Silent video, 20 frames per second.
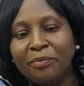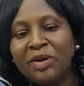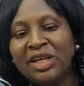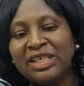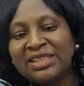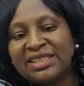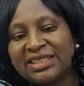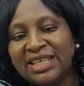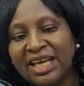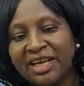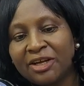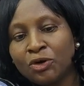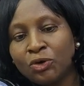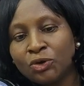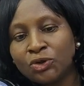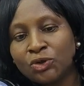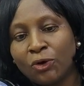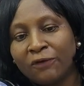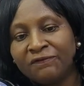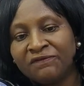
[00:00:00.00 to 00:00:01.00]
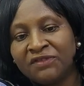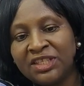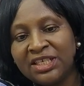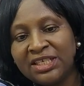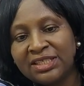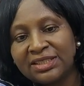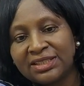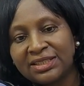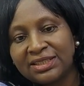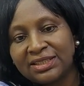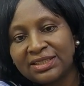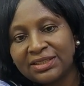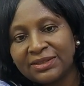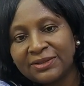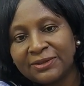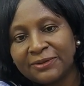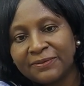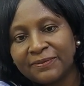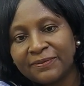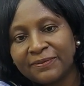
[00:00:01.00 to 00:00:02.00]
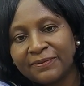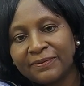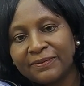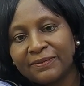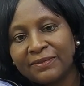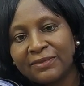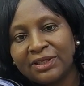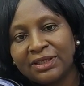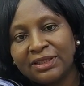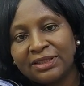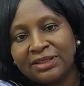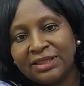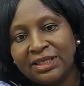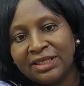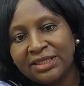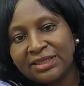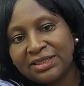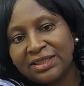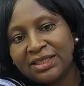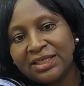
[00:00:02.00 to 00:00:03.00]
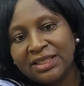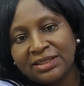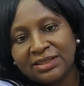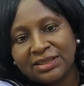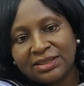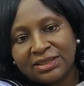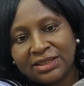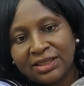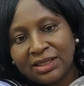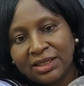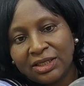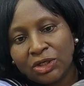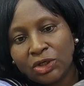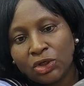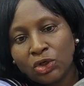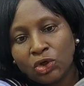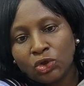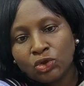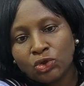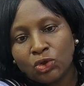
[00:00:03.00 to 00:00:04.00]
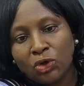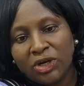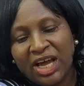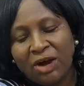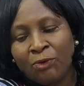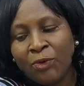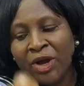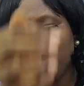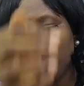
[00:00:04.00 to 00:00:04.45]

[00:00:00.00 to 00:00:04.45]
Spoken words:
Please take note of these things, so that